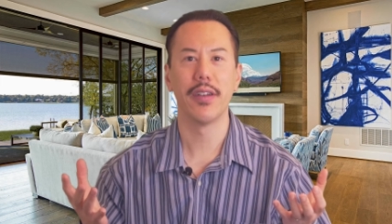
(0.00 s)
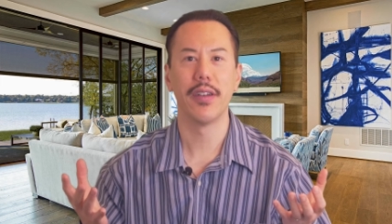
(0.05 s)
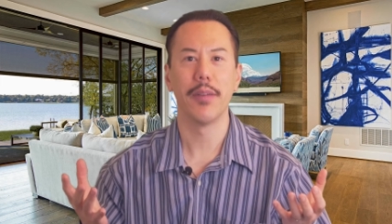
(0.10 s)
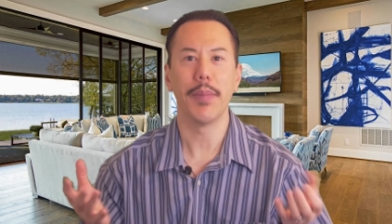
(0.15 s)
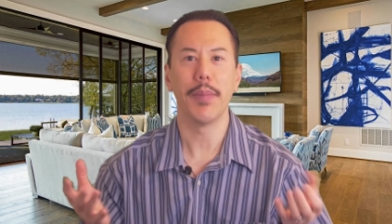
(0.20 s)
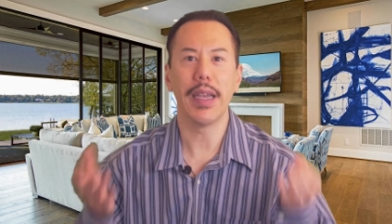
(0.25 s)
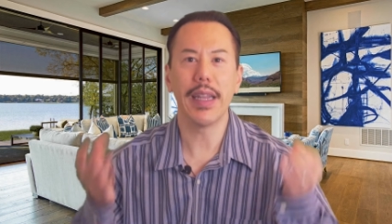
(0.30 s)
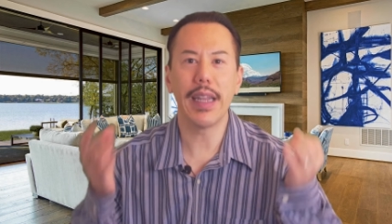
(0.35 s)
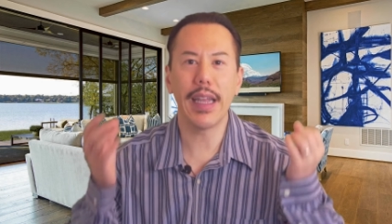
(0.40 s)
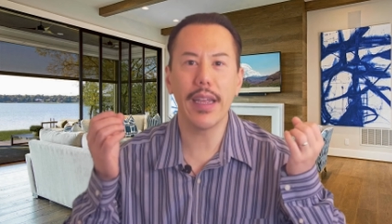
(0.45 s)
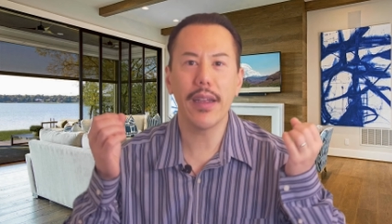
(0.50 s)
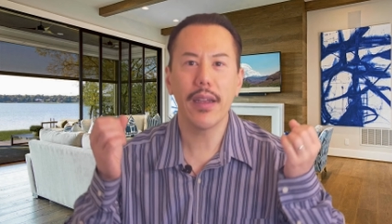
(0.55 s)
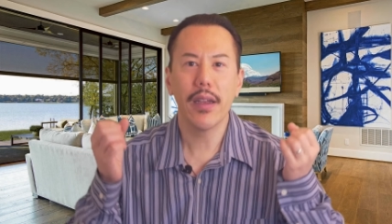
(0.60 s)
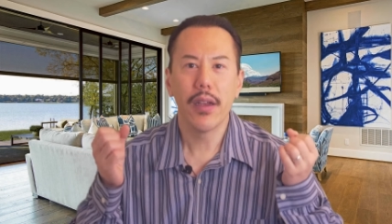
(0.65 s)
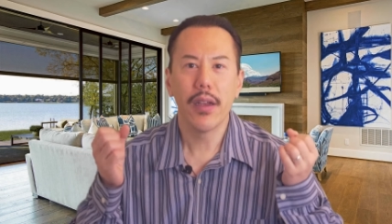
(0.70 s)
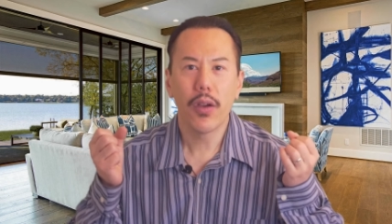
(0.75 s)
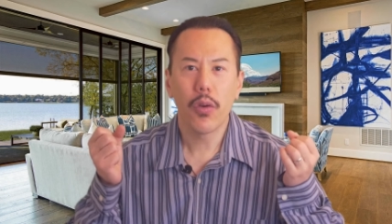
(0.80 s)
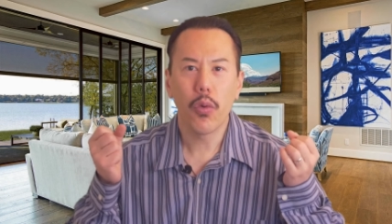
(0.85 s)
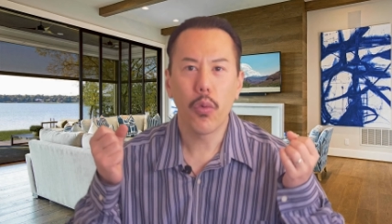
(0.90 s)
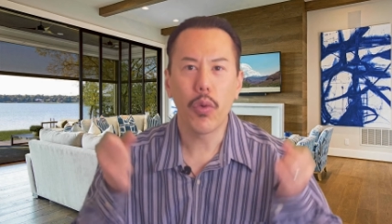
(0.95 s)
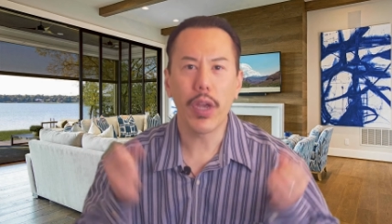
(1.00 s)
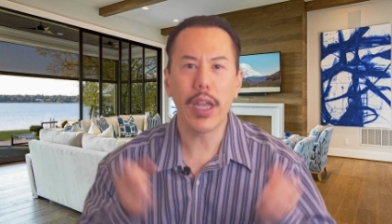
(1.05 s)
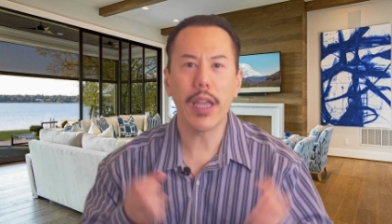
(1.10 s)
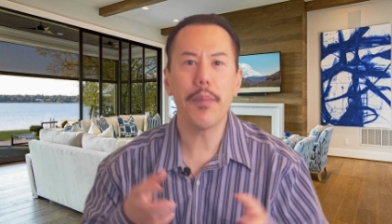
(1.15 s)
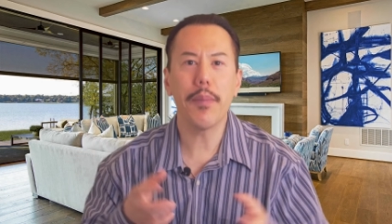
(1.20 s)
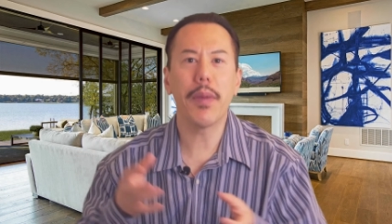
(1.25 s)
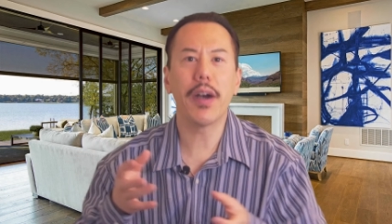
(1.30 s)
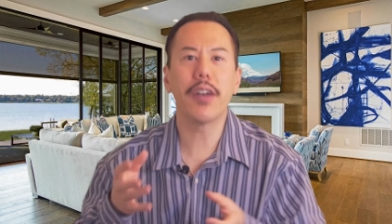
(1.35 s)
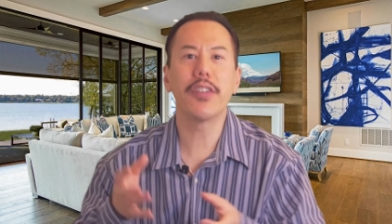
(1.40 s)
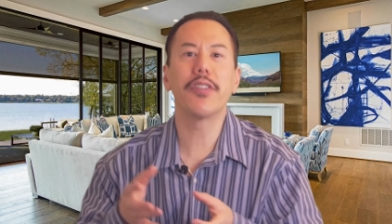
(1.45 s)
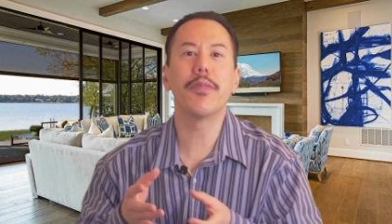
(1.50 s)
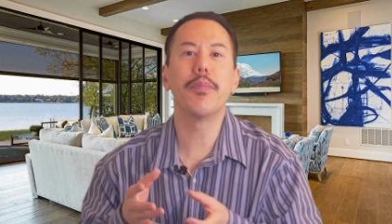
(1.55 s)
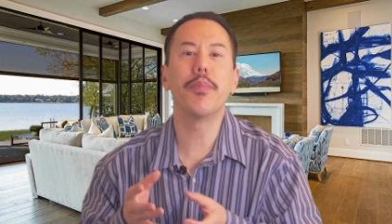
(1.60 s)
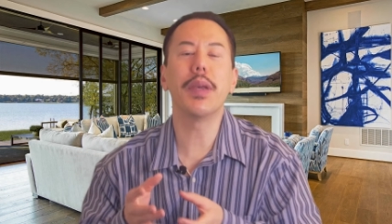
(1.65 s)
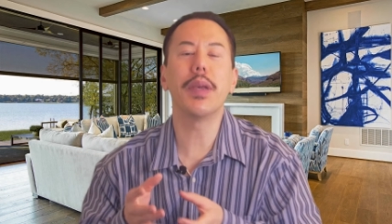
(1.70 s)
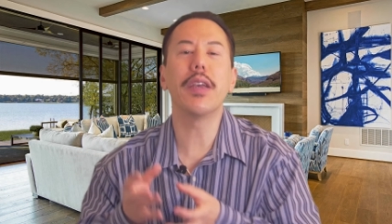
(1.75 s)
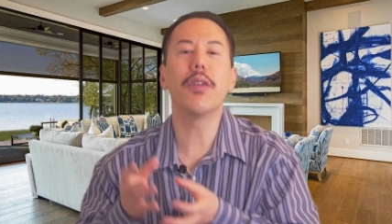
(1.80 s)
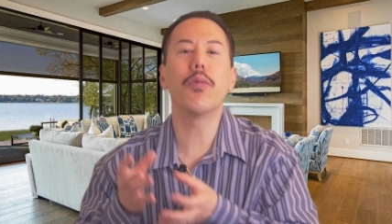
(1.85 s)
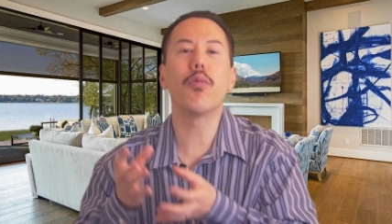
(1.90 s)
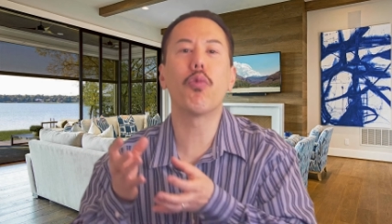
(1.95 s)
meaning we must
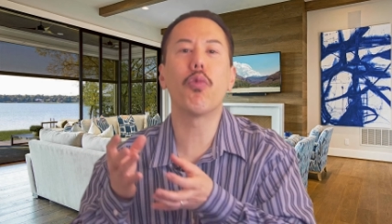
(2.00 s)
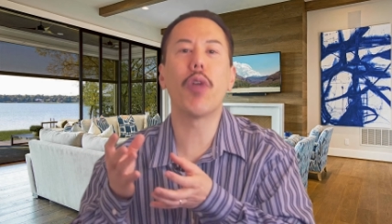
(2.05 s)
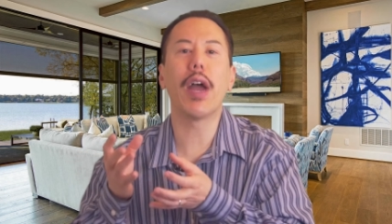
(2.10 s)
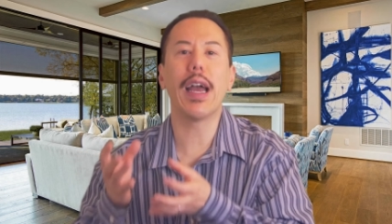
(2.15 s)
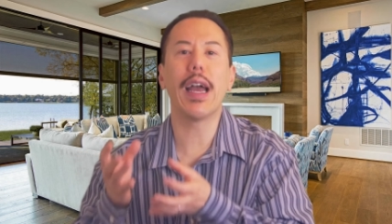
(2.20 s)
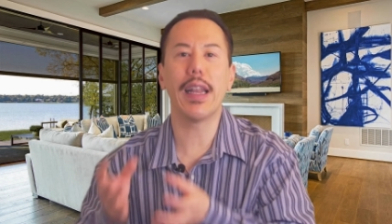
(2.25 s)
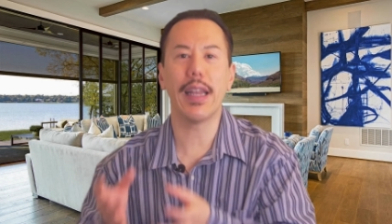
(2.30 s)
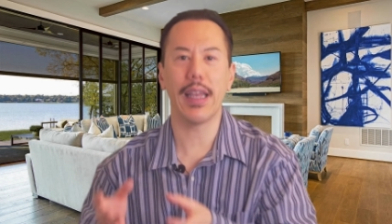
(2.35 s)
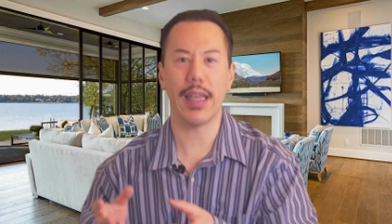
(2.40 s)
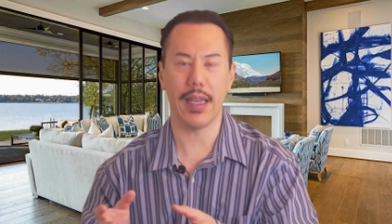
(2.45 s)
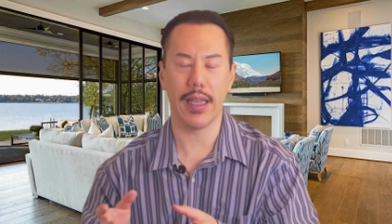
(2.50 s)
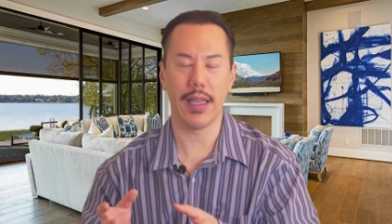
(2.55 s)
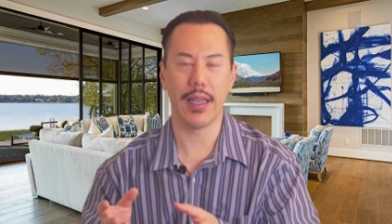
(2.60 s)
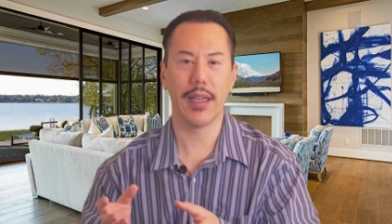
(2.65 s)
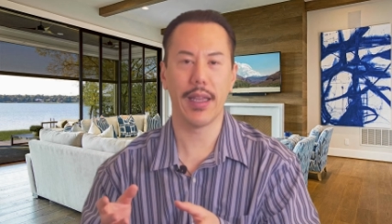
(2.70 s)
be ready